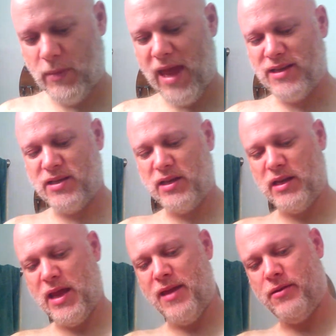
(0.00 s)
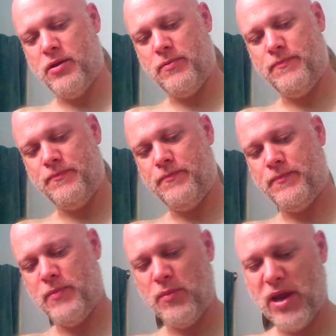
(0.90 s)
Excellent lather. I'm